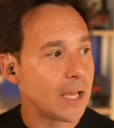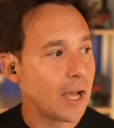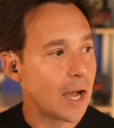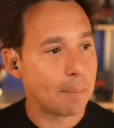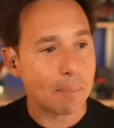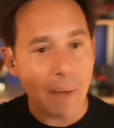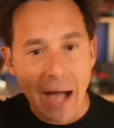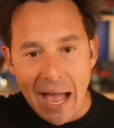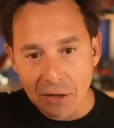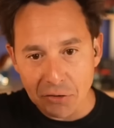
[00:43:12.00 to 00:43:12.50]
a
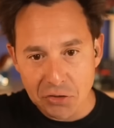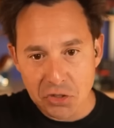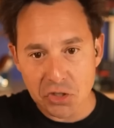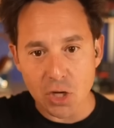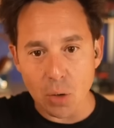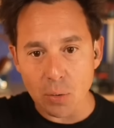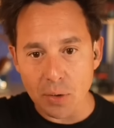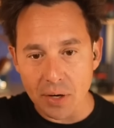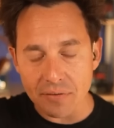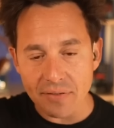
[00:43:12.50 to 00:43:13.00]

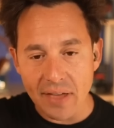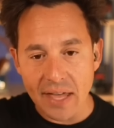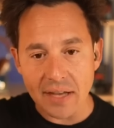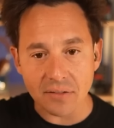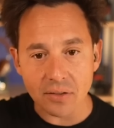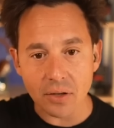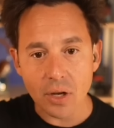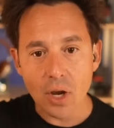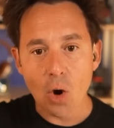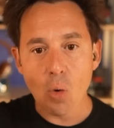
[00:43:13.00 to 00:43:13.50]
milestone
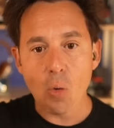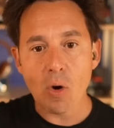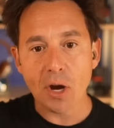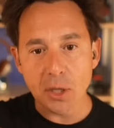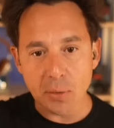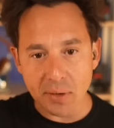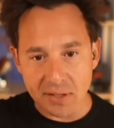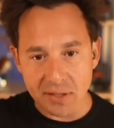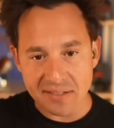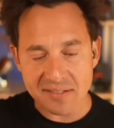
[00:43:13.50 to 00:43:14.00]
event where you
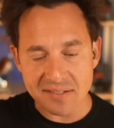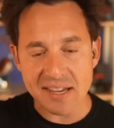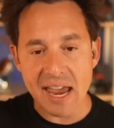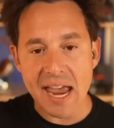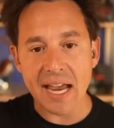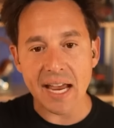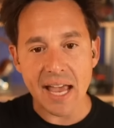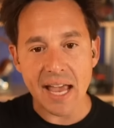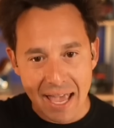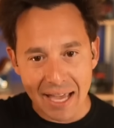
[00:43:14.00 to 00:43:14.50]
can
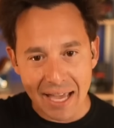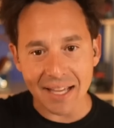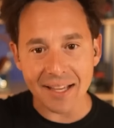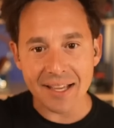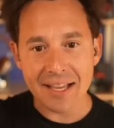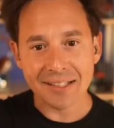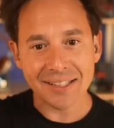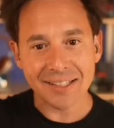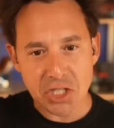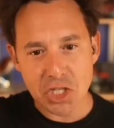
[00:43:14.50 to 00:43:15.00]
say, hey,
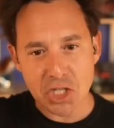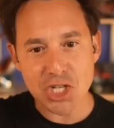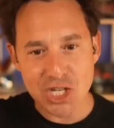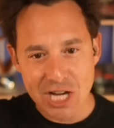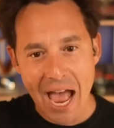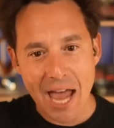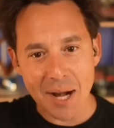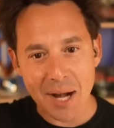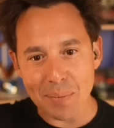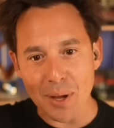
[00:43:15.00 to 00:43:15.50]
let's
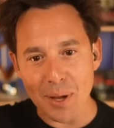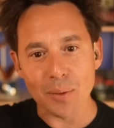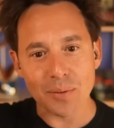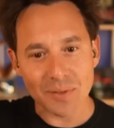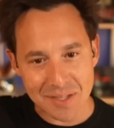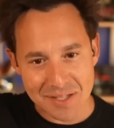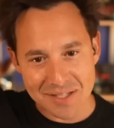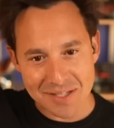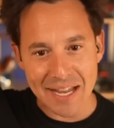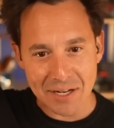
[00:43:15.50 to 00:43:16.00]
chat about
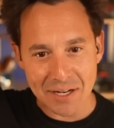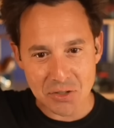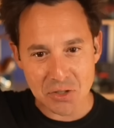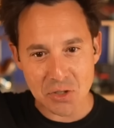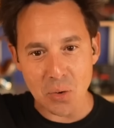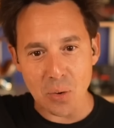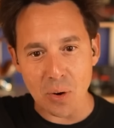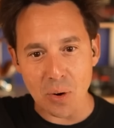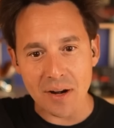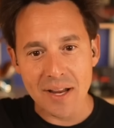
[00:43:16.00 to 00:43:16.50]
this next
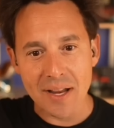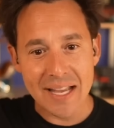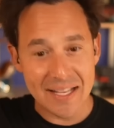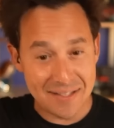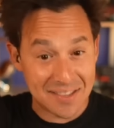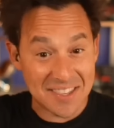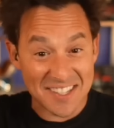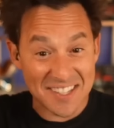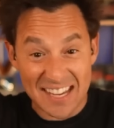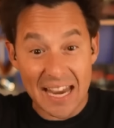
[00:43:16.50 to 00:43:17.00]
tour. Is
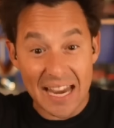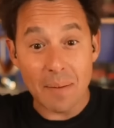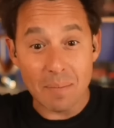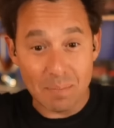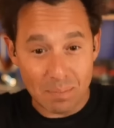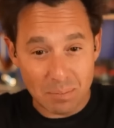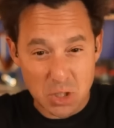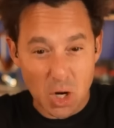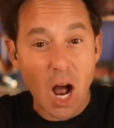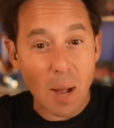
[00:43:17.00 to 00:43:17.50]
it the
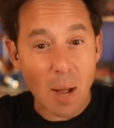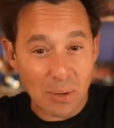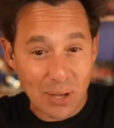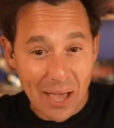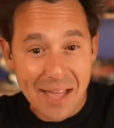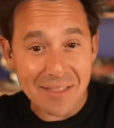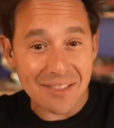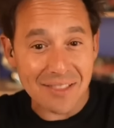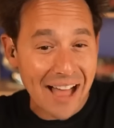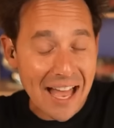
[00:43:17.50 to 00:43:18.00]
same job you
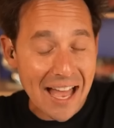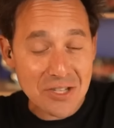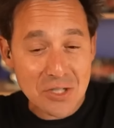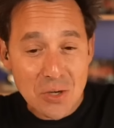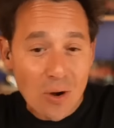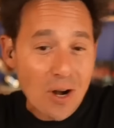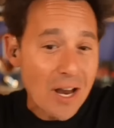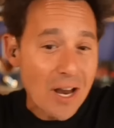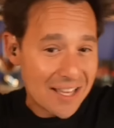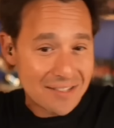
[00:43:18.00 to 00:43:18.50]
had the last
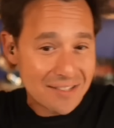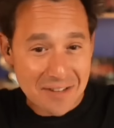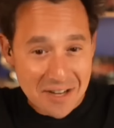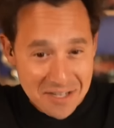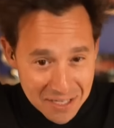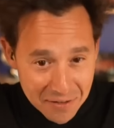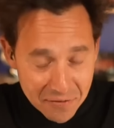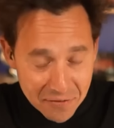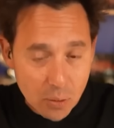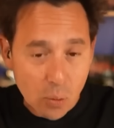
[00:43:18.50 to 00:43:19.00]
tour? Is it a
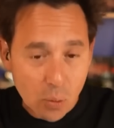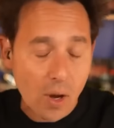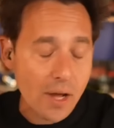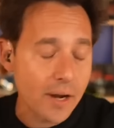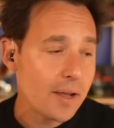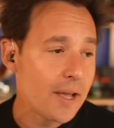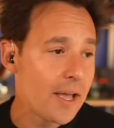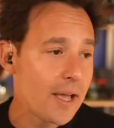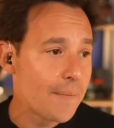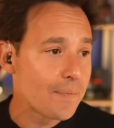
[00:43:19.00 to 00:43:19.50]
different
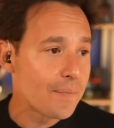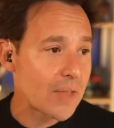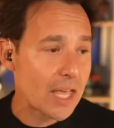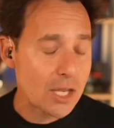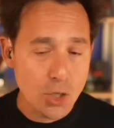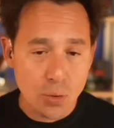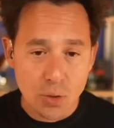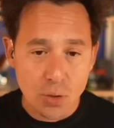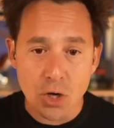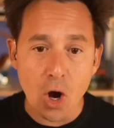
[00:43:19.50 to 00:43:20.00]
one?
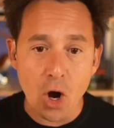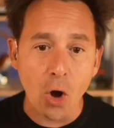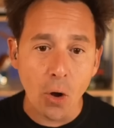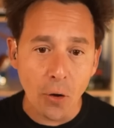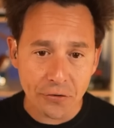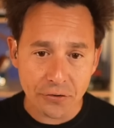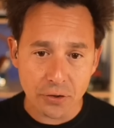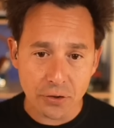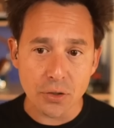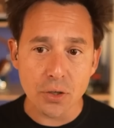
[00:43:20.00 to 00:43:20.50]
You can
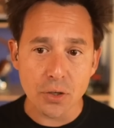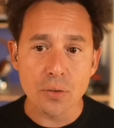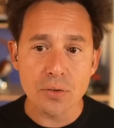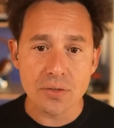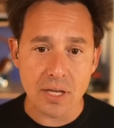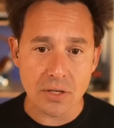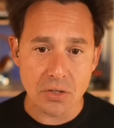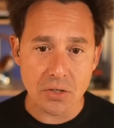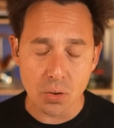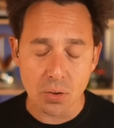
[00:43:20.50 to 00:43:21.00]
also use
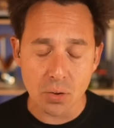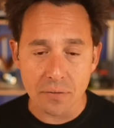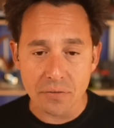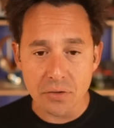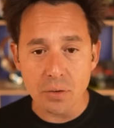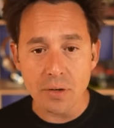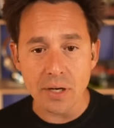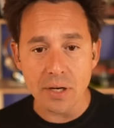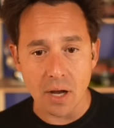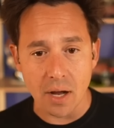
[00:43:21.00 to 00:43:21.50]
that tour of
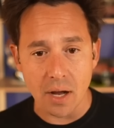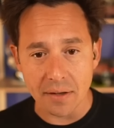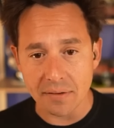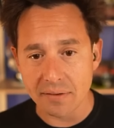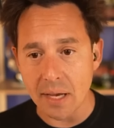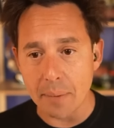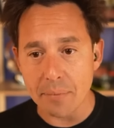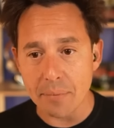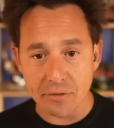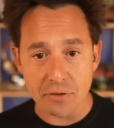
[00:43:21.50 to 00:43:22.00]
duty
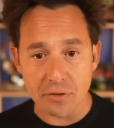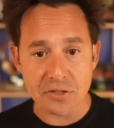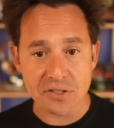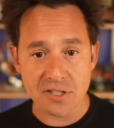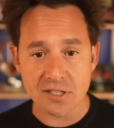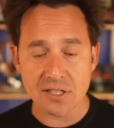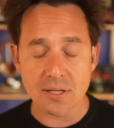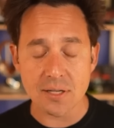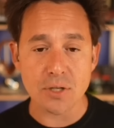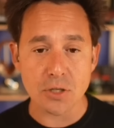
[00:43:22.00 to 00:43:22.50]
concept for
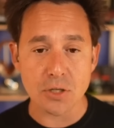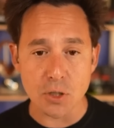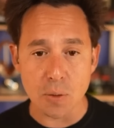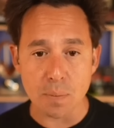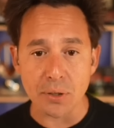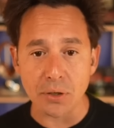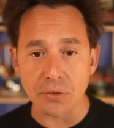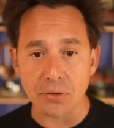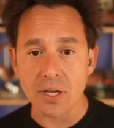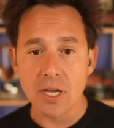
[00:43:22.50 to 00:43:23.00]
systems that you
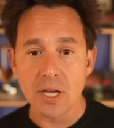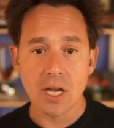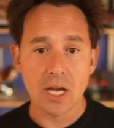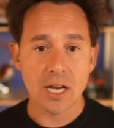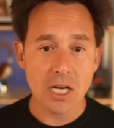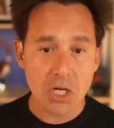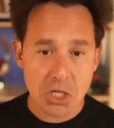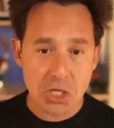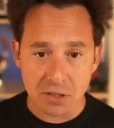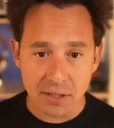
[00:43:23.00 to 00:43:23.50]
built
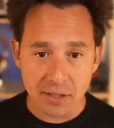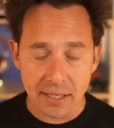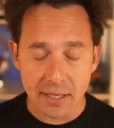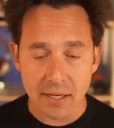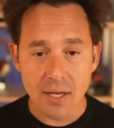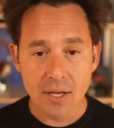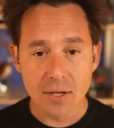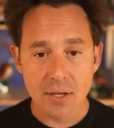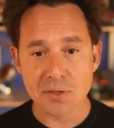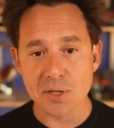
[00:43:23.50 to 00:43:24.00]
initially.
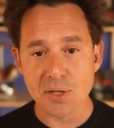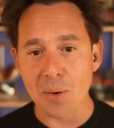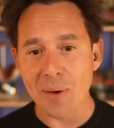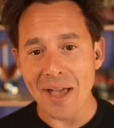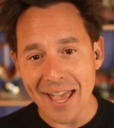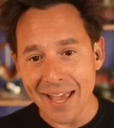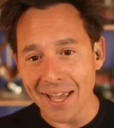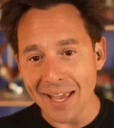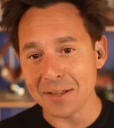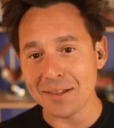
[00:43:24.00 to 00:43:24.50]
So,
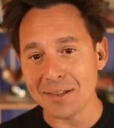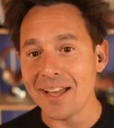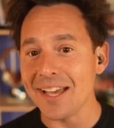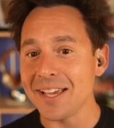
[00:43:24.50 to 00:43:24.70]
hey,